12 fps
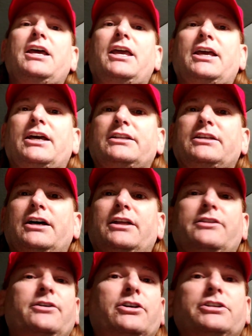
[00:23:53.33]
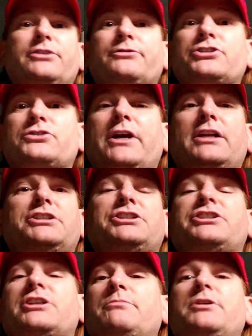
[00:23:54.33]
And there are different
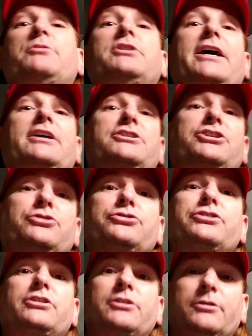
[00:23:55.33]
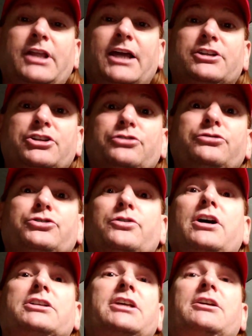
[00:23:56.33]
strategies. Some people like like new
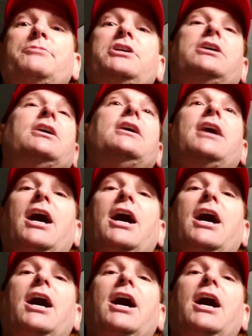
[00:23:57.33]
trucks, like me.